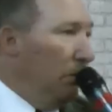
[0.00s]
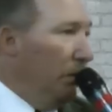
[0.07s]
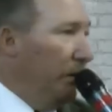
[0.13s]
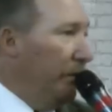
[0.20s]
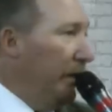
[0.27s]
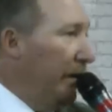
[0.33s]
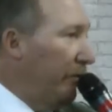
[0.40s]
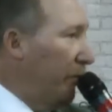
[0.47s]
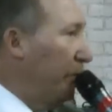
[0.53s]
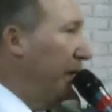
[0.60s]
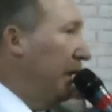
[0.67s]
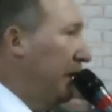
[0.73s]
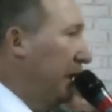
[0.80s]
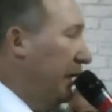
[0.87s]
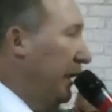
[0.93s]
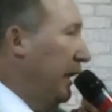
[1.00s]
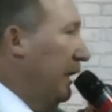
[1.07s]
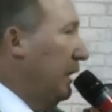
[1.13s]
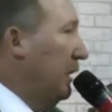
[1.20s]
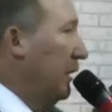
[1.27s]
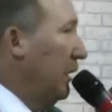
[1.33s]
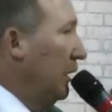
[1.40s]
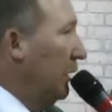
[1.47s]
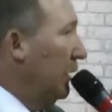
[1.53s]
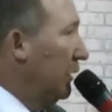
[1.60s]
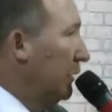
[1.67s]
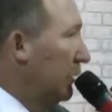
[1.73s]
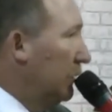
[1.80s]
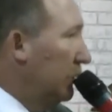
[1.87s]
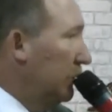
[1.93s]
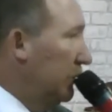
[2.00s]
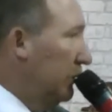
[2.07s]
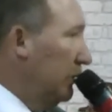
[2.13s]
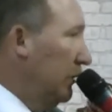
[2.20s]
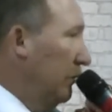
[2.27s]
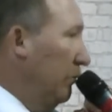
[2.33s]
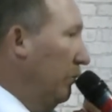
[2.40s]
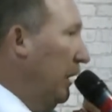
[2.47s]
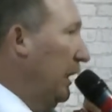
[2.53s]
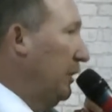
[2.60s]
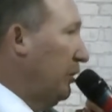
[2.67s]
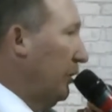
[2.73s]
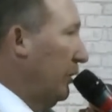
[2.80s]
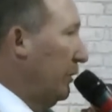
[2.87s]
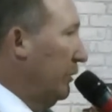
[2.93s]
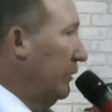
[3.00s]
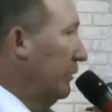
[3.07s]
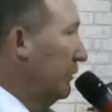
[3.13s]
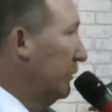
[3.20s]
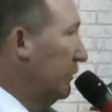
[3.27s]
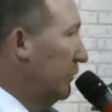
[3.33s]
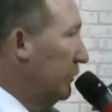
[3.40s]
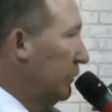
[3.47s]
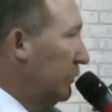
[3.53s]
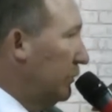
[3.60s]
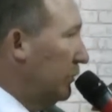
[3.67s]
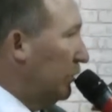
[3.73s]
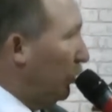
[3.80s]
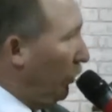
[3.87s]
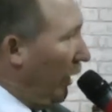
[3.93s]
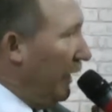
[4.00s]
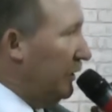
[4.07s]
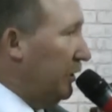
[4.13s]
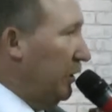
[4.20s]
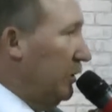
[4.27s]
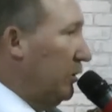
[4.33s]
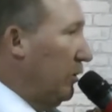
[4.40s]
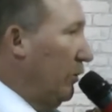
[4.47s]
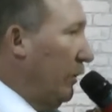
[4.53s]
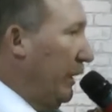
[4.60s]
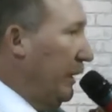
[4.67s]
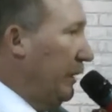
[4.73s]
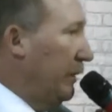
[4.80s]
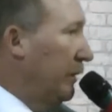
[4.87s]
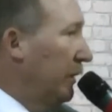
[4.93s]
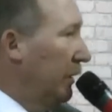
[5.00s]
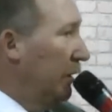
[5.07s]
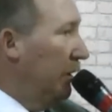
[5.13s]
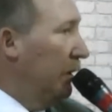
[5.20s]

We've never been in a major crisis to where